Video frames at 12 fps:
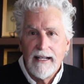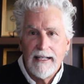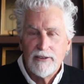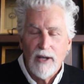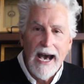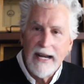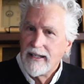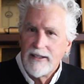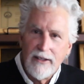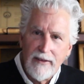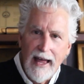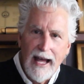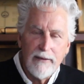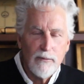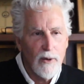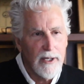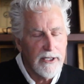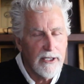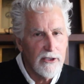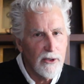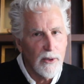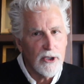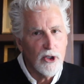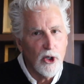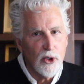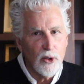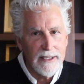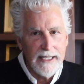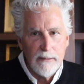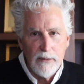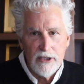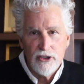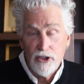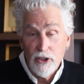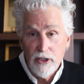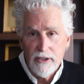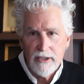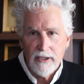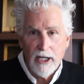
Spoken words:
So how do you do that? Well, you can do a Google image search,